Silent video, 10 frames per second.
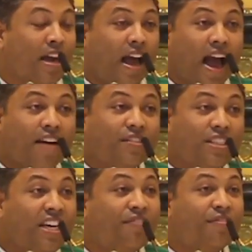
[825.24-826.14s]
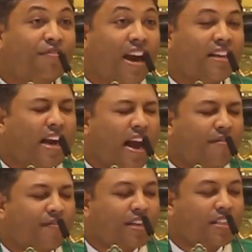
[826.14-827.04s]
Have deep faith
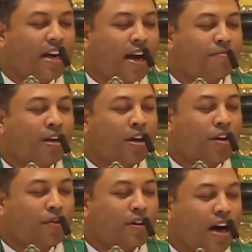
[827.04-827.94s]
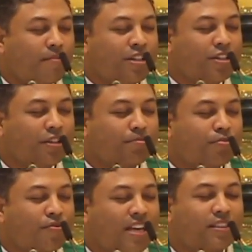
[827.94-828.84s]
every time you come into the
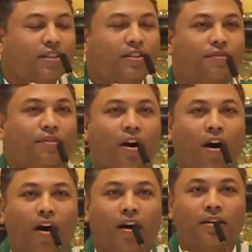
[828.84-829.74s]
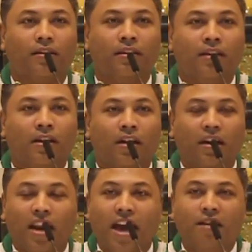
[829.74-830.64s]
presence of God.
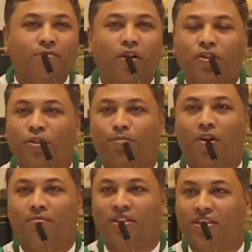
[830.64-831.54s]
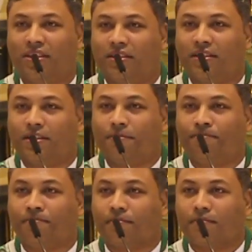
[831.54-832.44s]
Claim those promises.
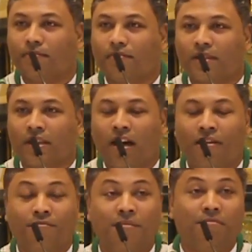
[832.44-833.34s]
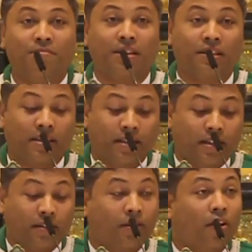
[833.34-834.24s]
I remember
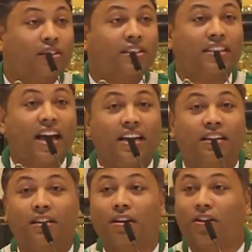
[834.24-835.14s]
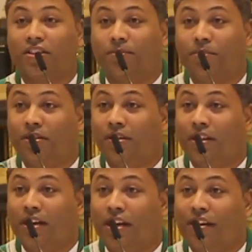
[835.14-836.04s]
the Lord saying in the gospel,
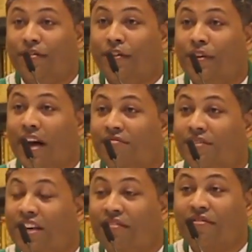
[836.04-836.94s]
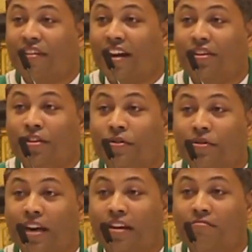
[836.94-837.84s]
if you have deep faith, you
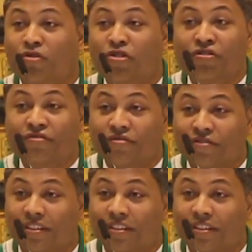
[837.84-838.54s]
can move